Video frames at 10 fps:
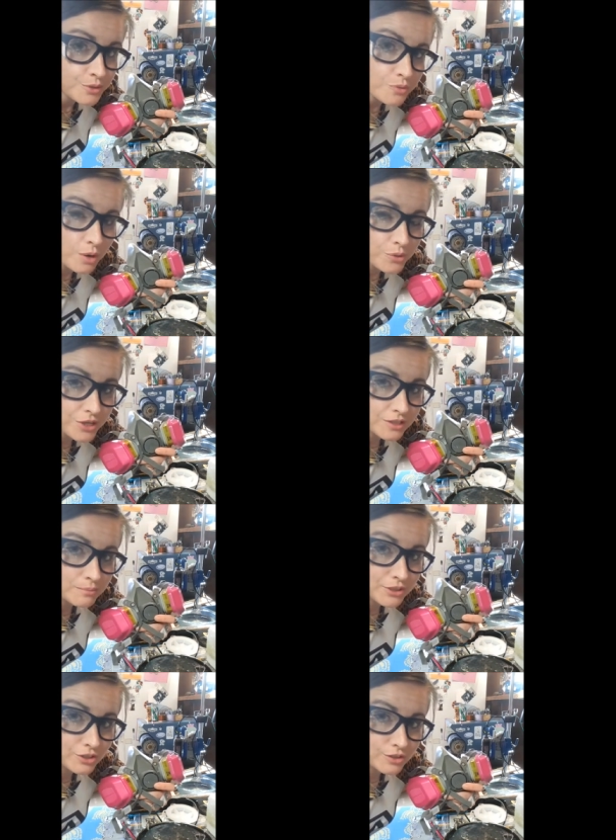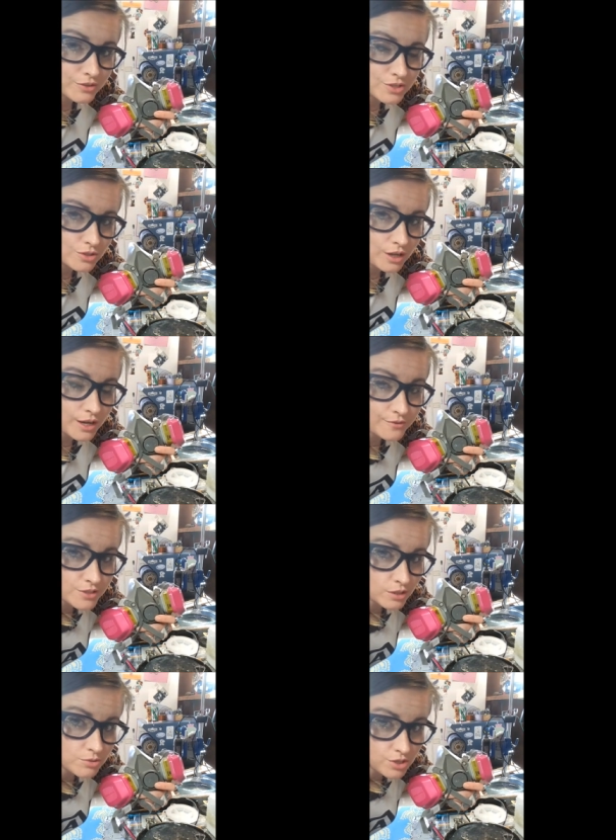what we're in the middle of, so
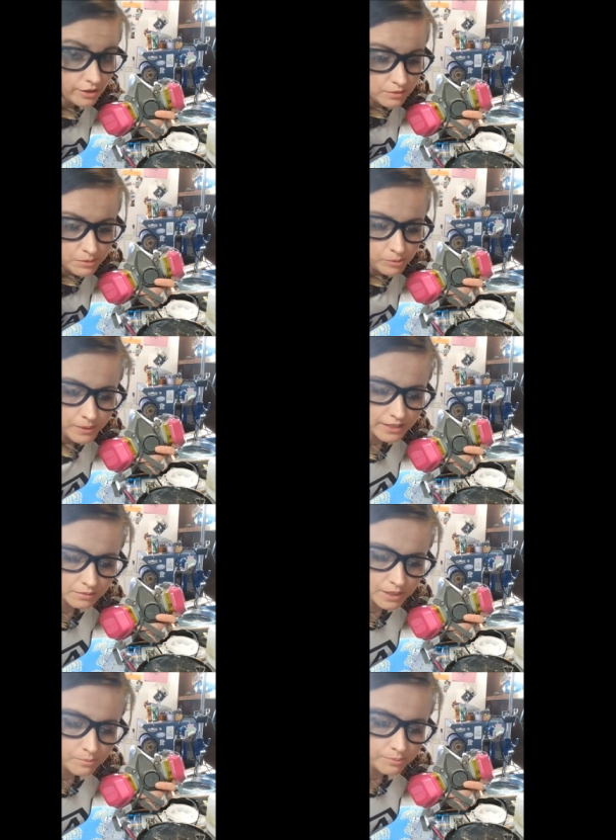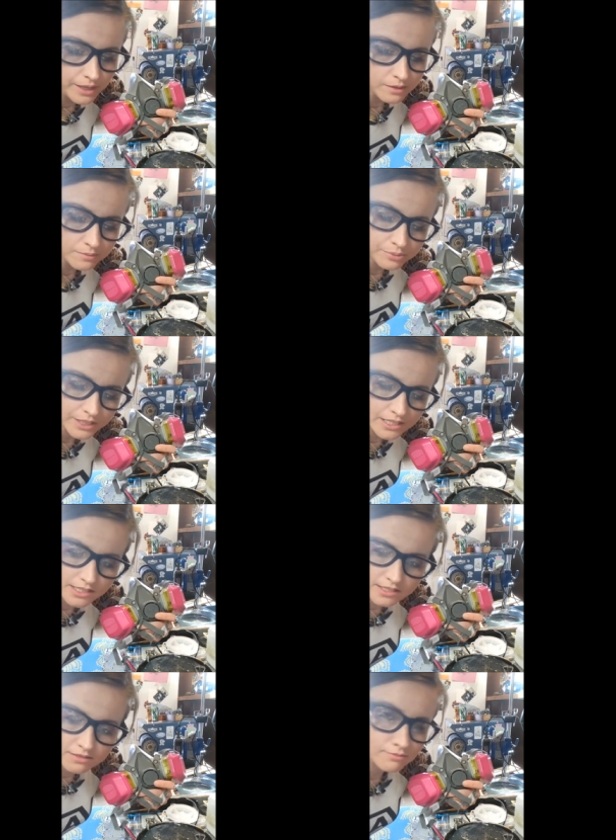I'm sure a lot of people bought them up, but
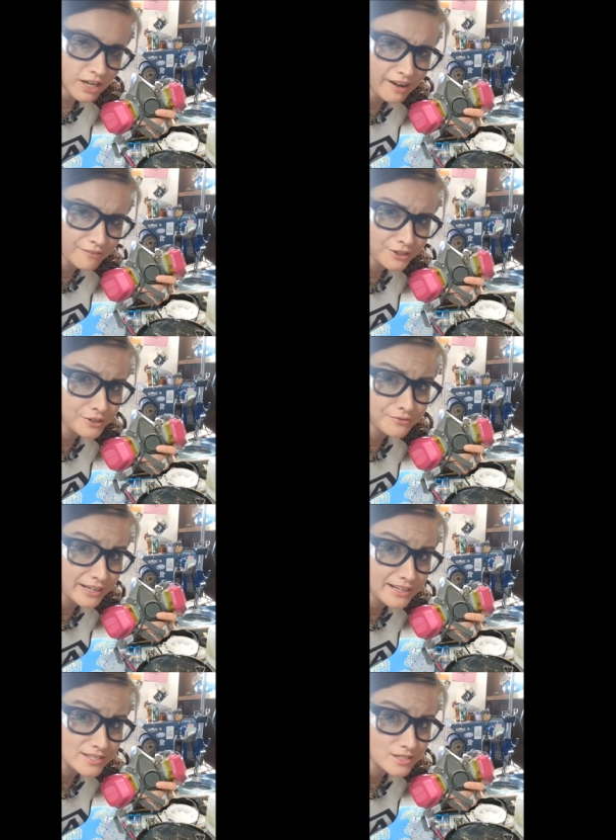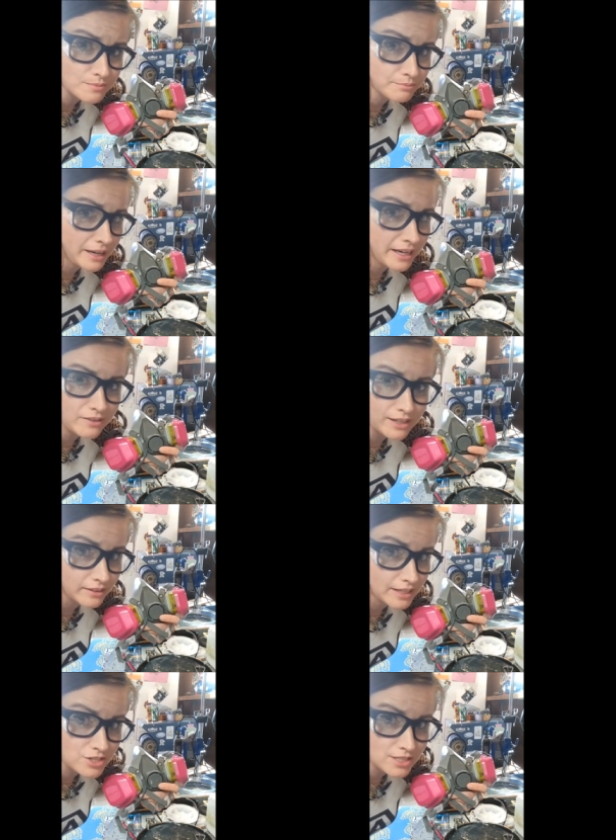please cover your face, buy a
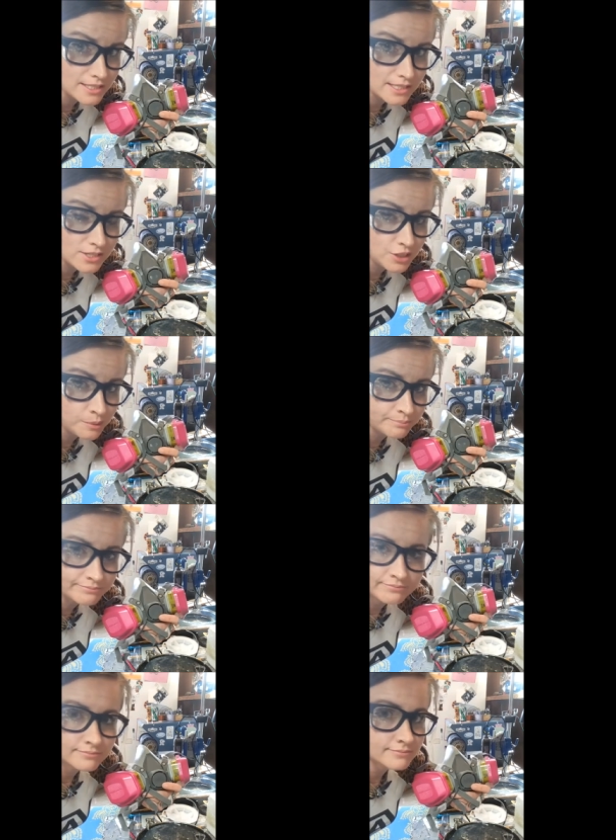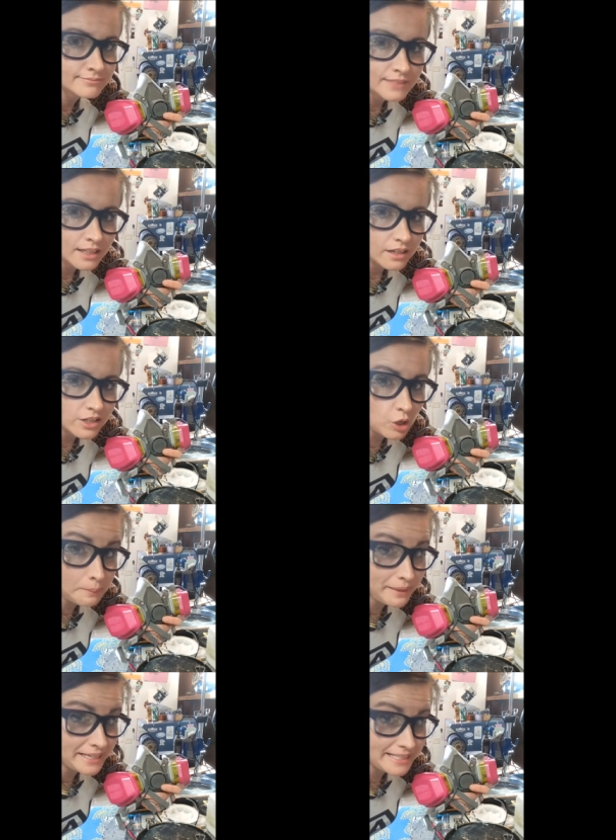ventilation system. You know, a
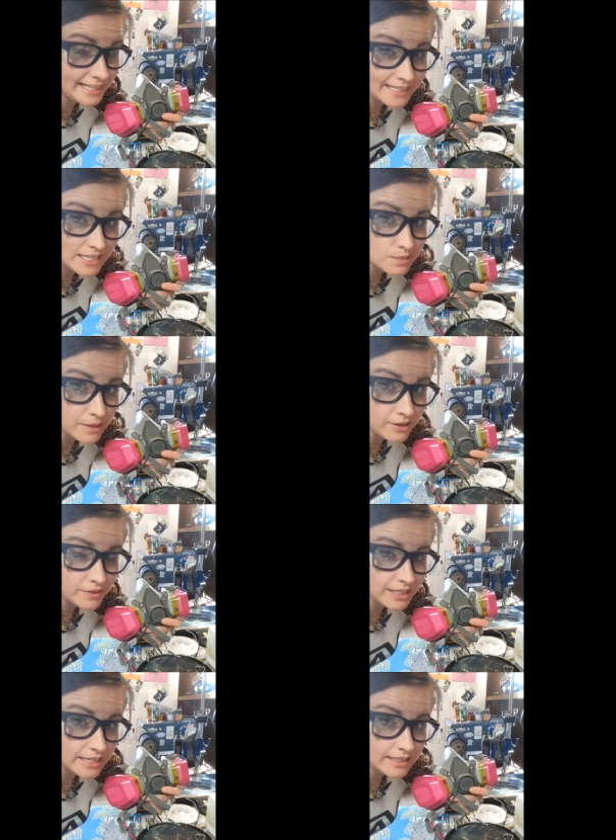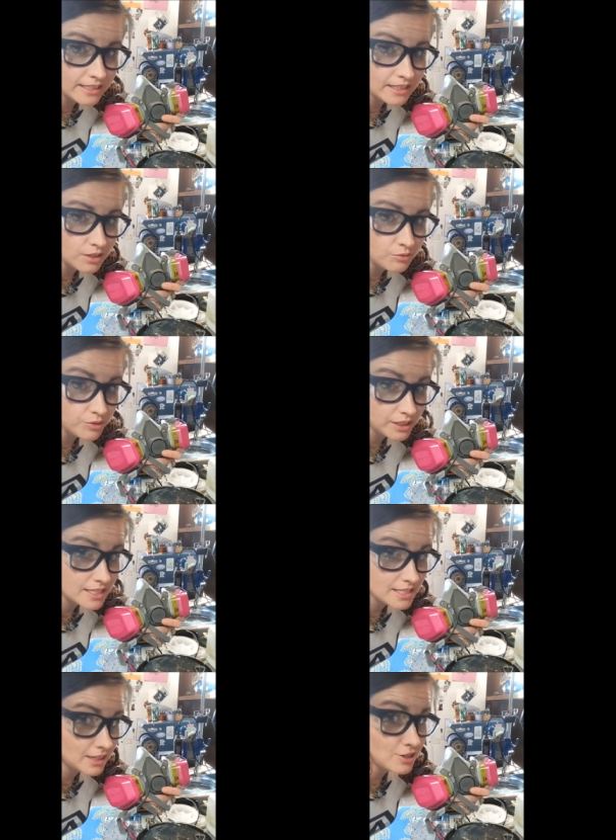bandana is better than nothing. It really
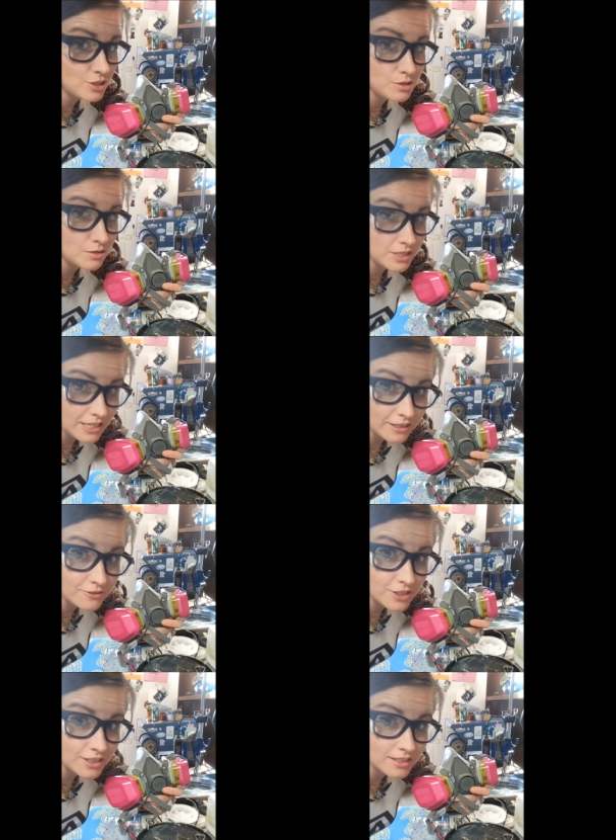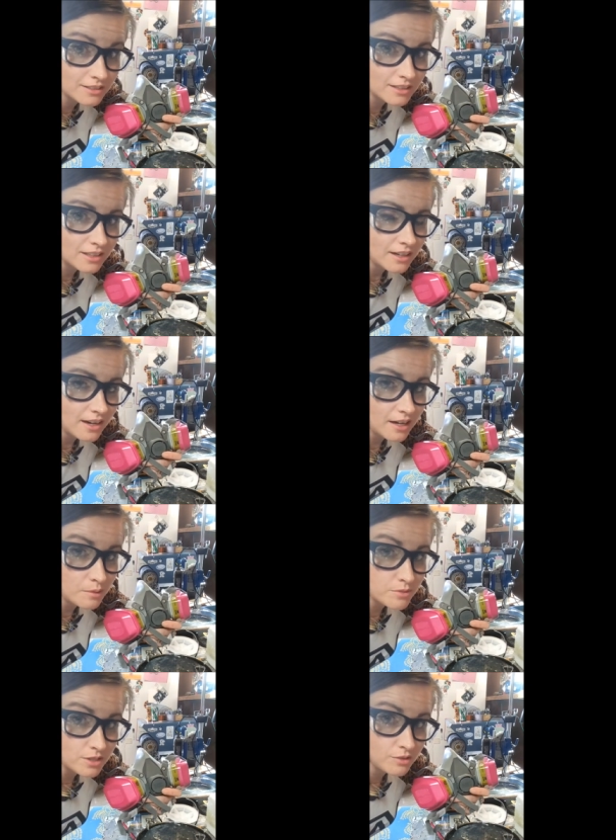is not going to do you a ton of good.
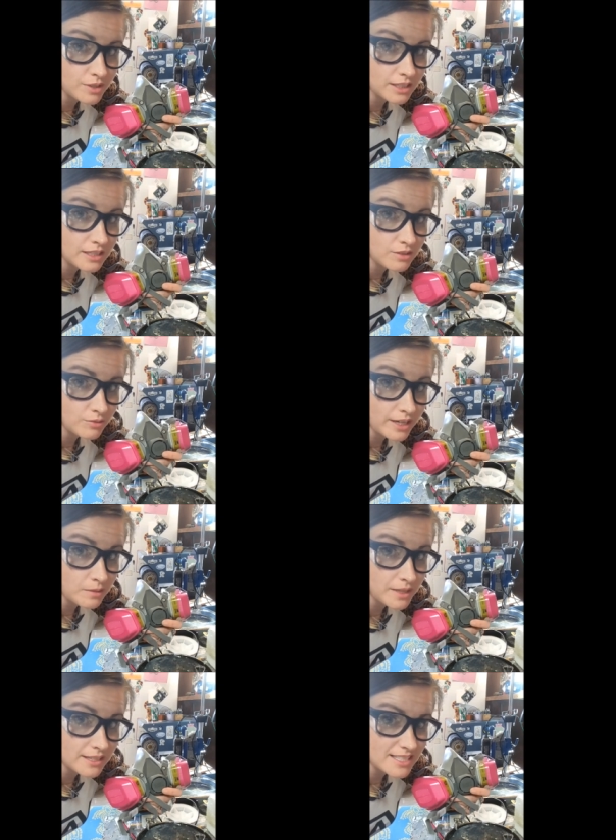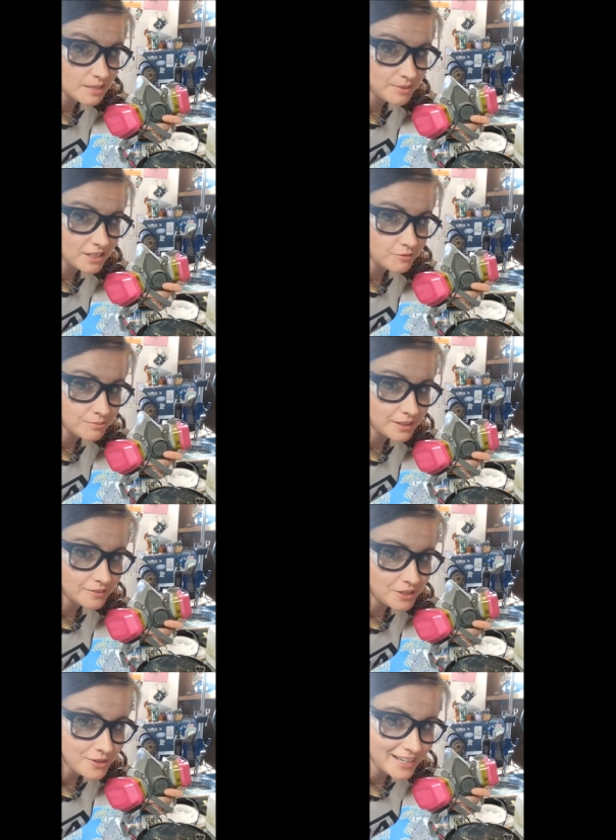Um, so I really recommend stepping it up from there,
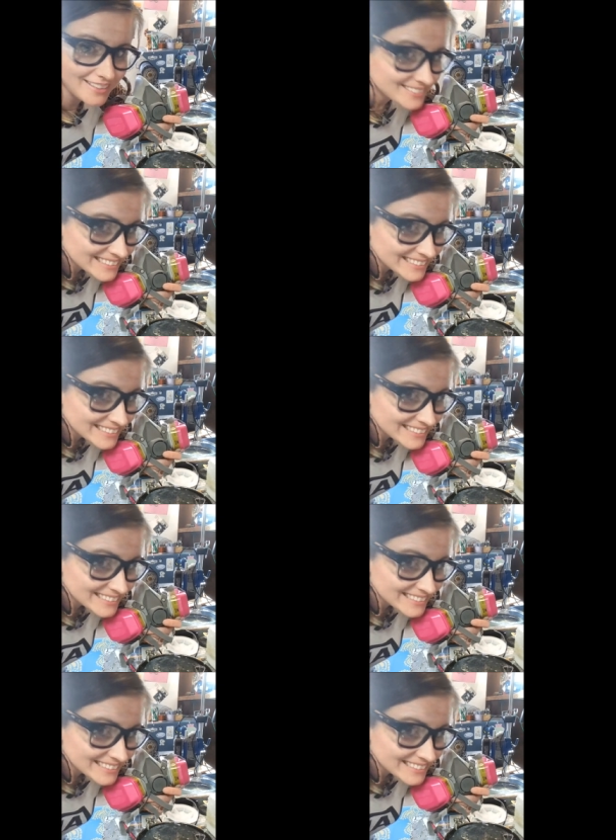okay?